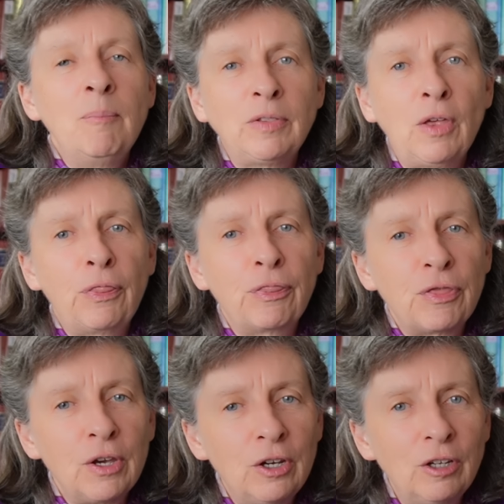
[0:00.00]
But the
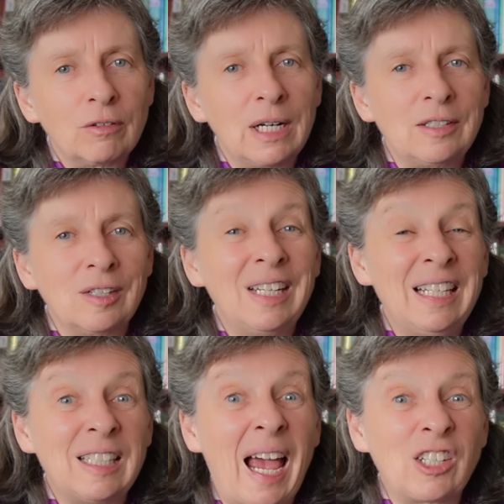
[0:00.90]
third reason
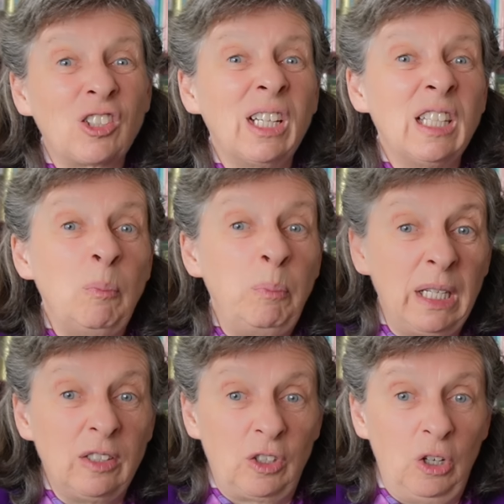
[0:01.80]
is actually the
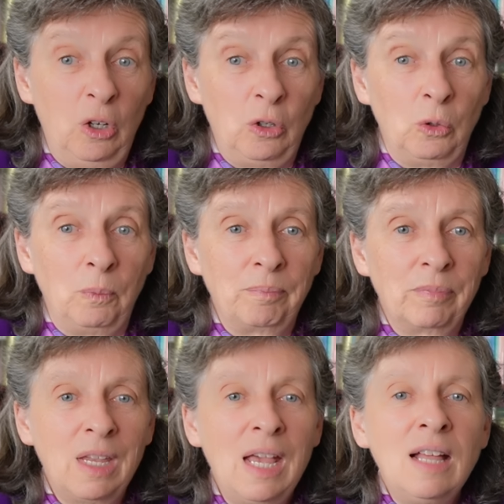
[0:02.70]
biggest hurdle.
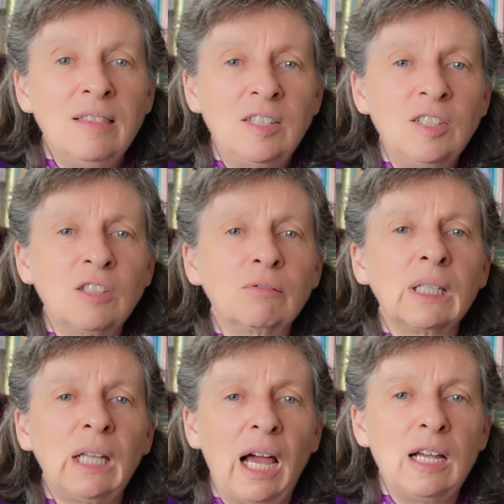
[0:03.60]
This is the
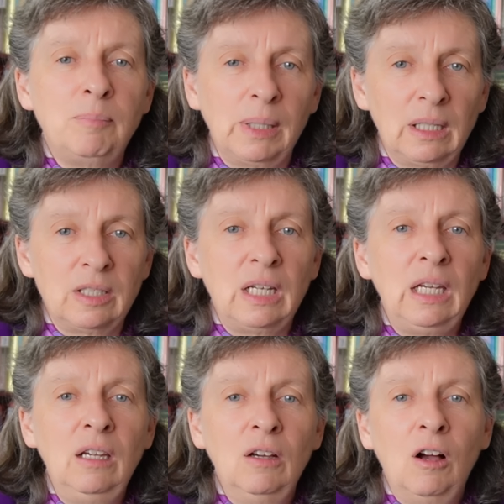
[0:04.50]

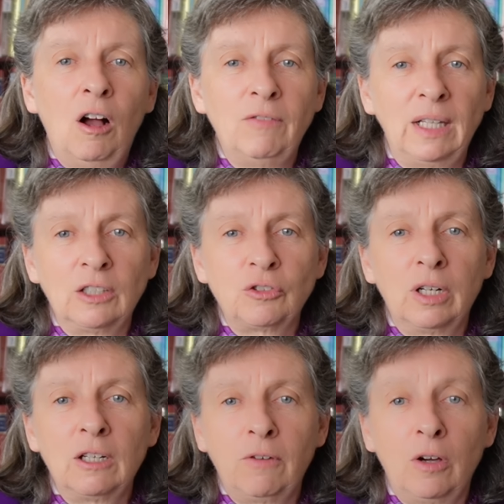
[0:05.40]
reliability of
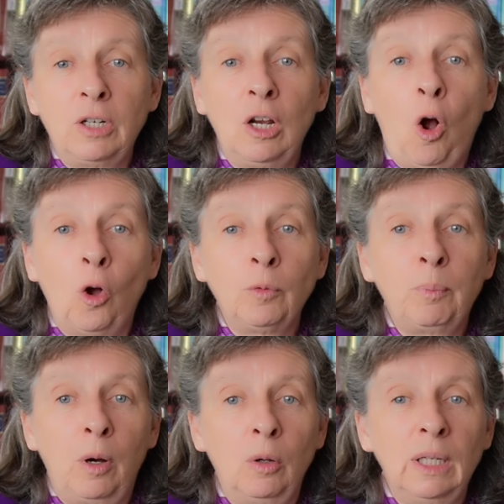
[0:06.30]
electronic voting on
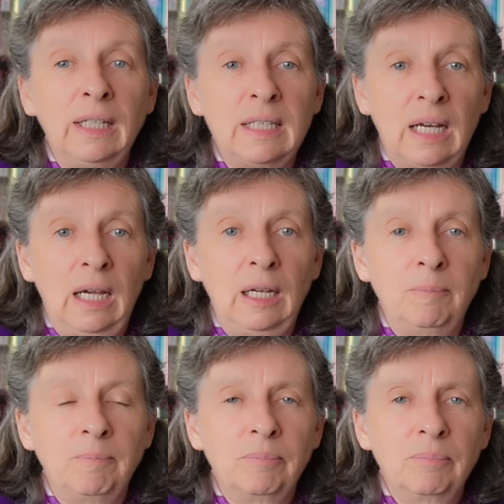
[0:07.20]
polling day.
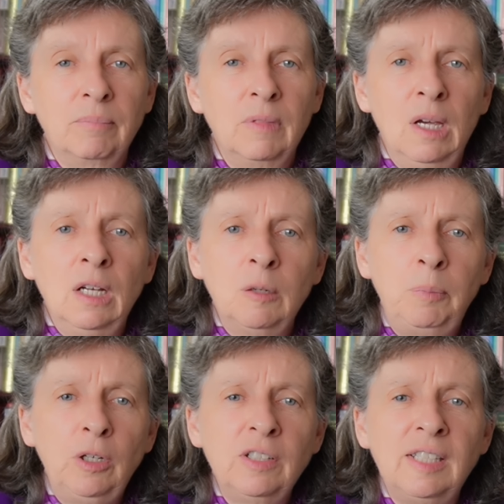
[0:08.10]

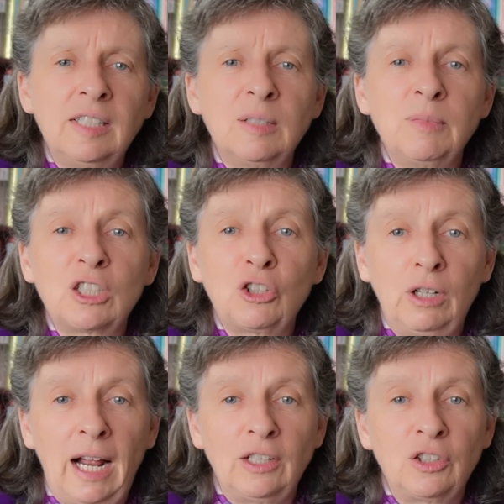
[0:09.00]
Computer systems
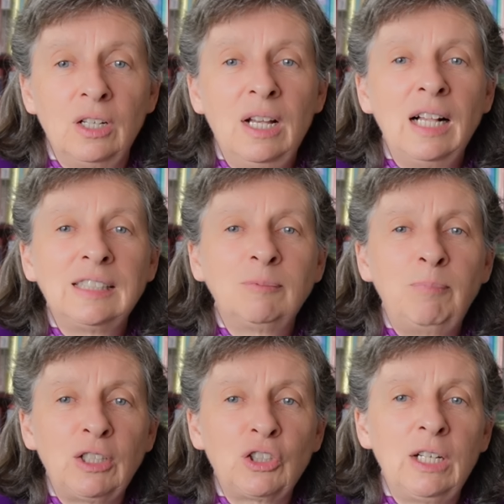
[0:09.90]
crash,
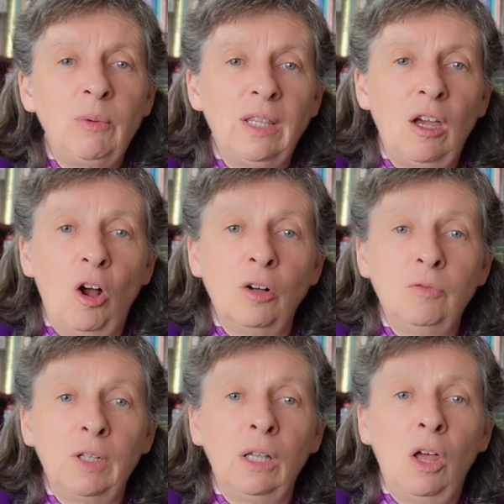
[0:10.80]
especially when they're
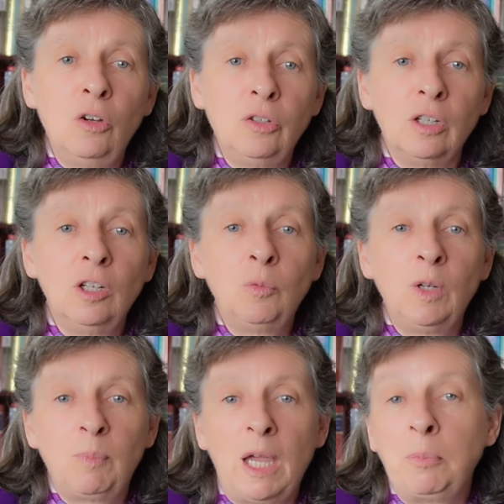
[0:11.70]
overloaded
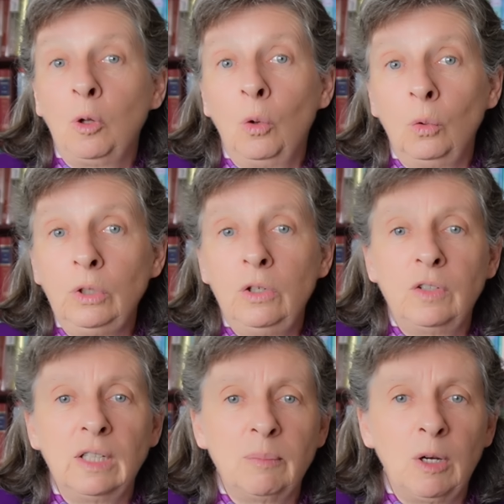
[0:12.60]
with people all
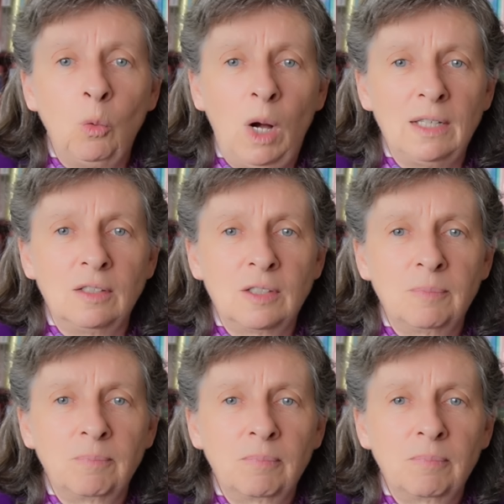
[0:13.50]
using them at once.